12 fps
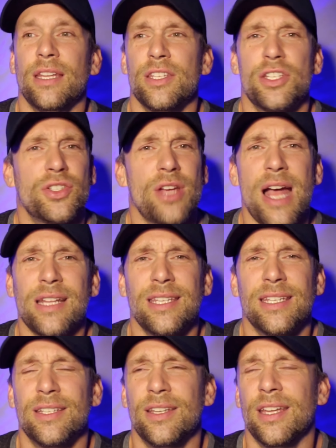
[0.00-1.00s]

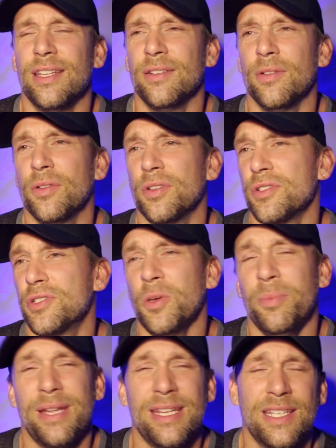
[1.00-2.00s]
distracted, or there's so
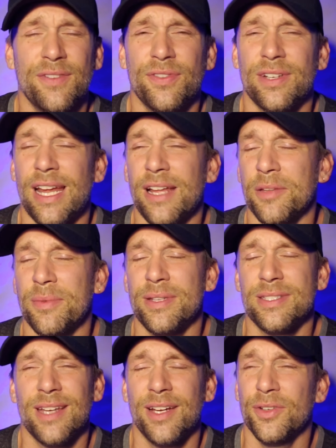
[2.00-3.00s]
many different
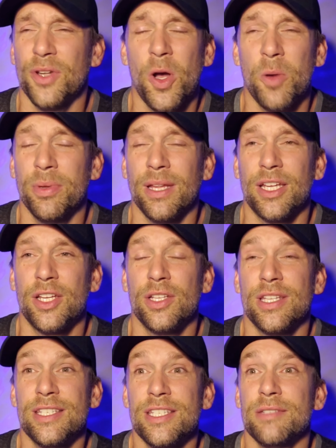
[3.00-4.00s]
elements. I don't know, but like,
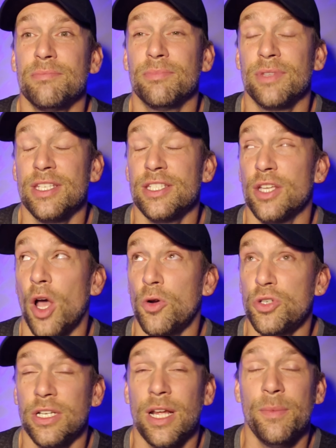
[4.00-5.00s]
this
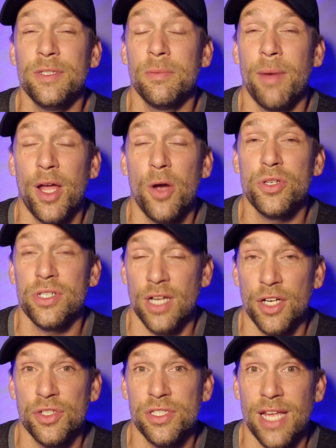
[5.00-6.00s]
ocean. Come into my ocean and
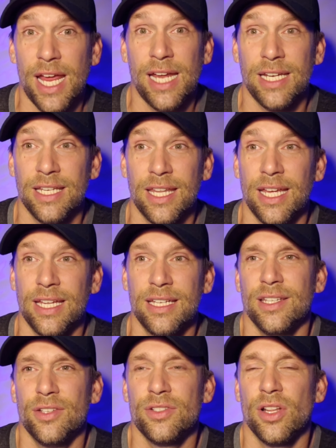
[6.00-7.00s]
understand that
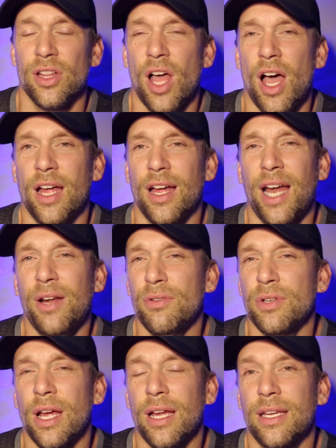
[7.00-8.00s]
there's a lot.
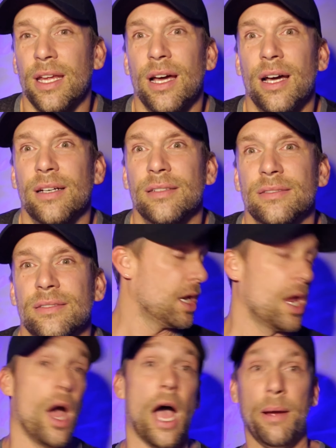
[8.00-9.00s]
Yeah.
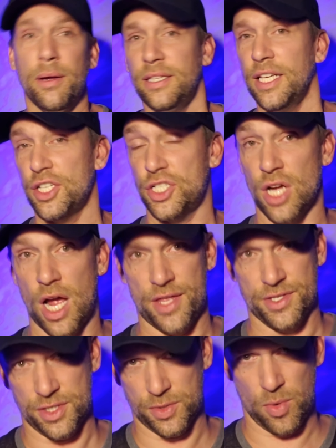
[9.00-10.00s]
I'm gonna take a shot,
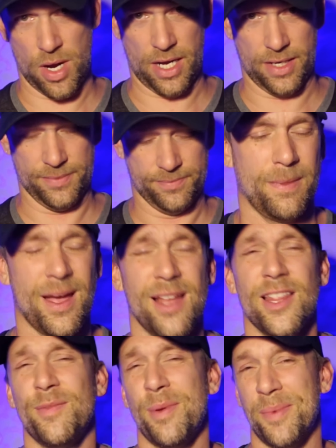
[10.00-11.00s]
and this is why. I
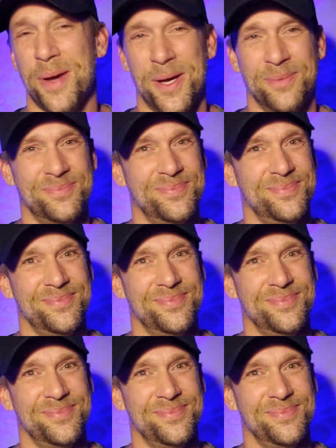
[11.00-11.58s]
love my mom.